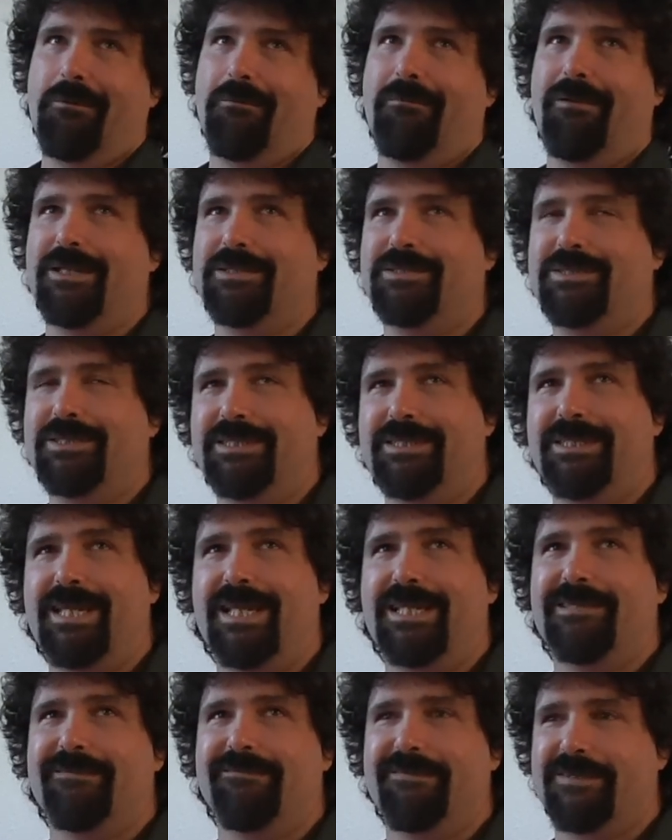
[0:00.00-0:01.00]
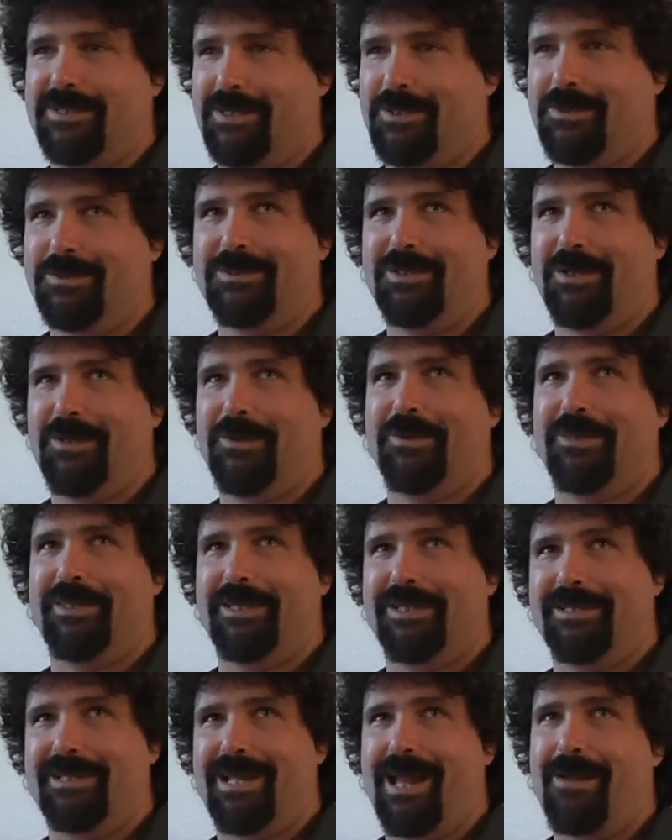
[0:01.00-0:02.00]
wrestling takes a physical toll
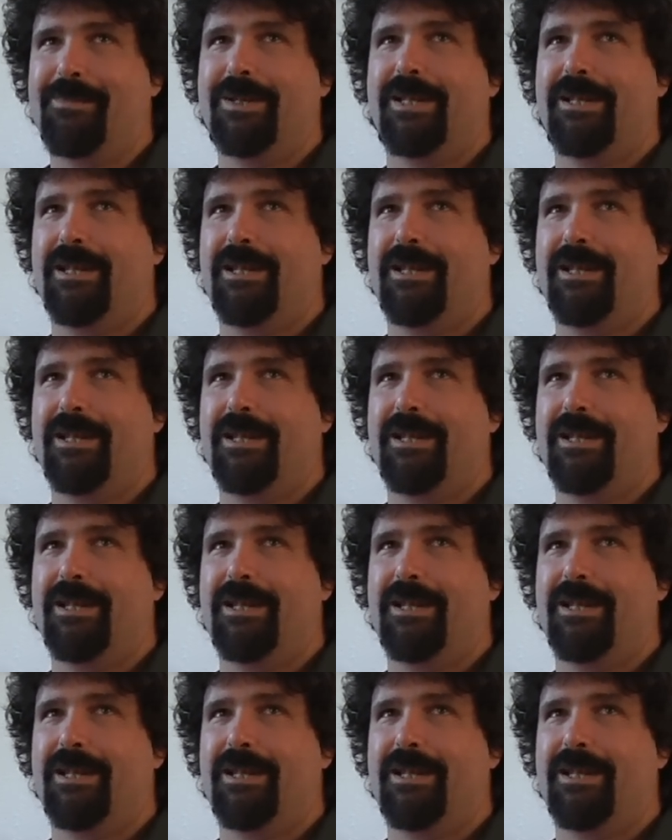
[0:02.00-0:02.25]
that comedy